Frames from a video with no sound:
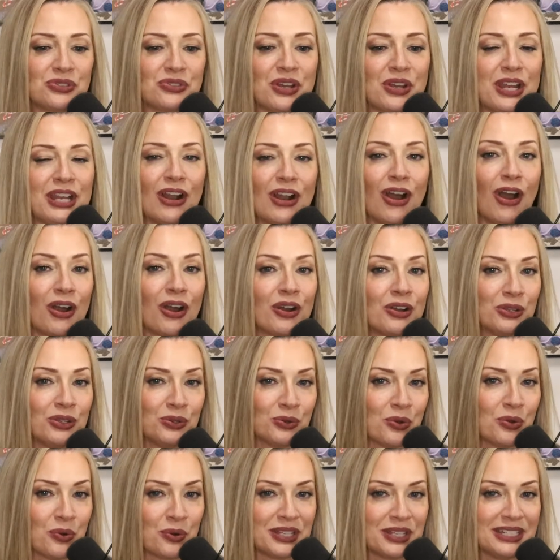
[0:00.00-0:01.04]
rate are you
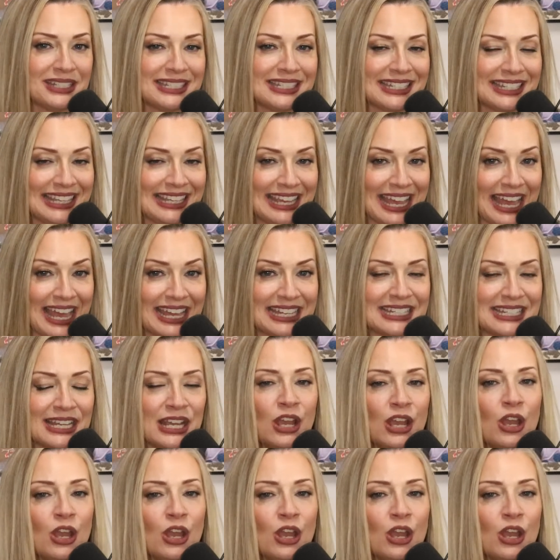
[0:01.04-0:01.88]
going to get.